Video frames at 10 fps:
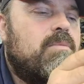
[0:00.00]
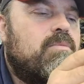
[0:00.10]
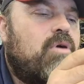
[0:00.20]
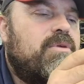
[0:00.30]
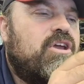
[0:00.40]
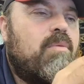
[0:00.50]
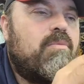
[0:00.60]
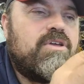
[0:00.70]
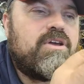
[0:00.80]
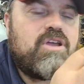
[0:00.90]
probably come up
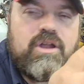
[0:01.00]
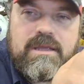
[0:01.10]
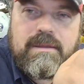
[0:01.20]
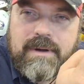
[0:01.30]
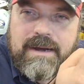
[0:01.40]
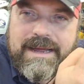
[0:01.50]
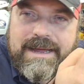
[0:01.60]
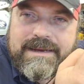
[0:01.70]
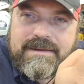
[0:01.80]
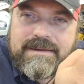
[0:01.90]
with a cunning
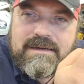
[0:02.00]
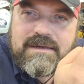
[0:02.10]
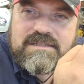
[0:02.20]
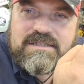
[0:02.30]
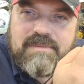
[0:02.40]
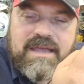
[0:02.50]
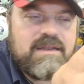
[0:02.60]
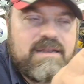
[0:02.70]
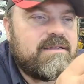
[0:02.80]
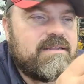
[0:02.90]
plan to make a
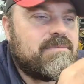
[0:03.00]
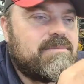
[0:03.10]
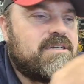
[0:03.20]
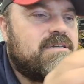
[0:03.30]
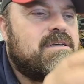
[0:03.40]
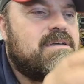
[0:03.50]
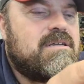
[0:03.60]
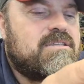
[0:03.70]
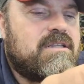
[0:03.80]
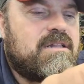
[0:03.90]
little adapter
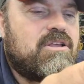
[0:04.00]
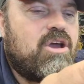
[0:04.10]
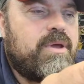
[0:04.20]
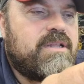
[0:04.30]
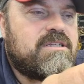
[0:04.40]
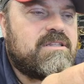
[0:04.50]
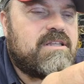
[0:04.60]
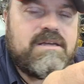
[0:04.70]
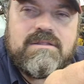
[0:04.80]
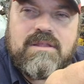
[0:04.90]
so it'll go into the
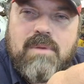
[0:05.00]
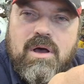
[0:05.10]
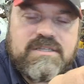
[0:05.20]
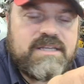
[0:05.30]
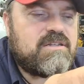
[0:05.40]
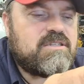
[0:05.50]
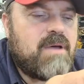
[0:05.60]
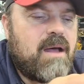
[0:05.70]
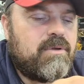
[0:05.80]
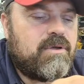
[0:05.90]
motorcycle
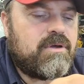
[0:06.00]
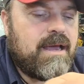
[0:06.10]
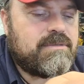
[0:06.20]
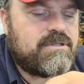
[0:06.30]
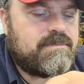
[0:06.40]
spark plug caps.